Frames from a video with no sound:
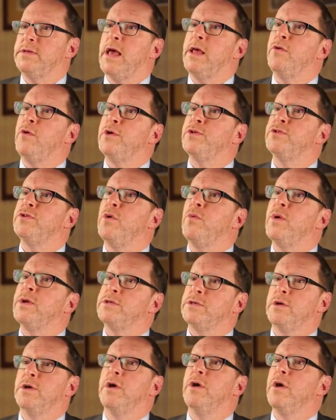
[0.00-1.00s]
and also
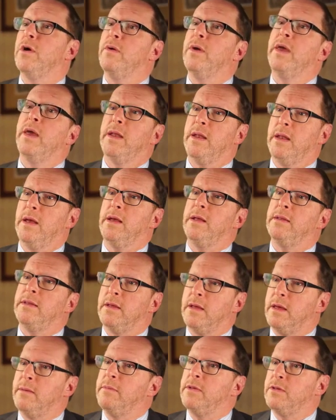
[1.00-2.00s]
what's occurring at
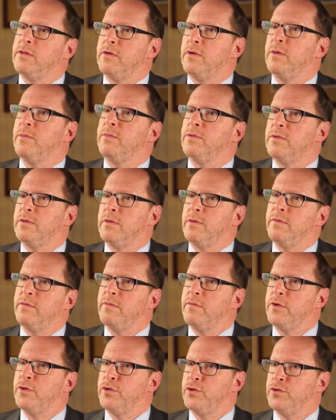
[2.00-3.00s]
nighttime in terms of
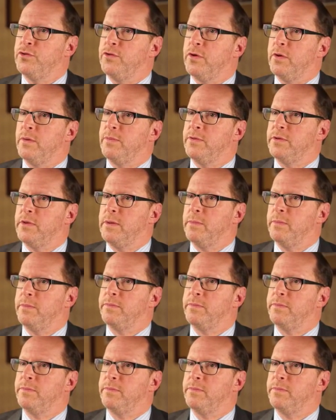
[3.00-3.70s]
disturbed sleep.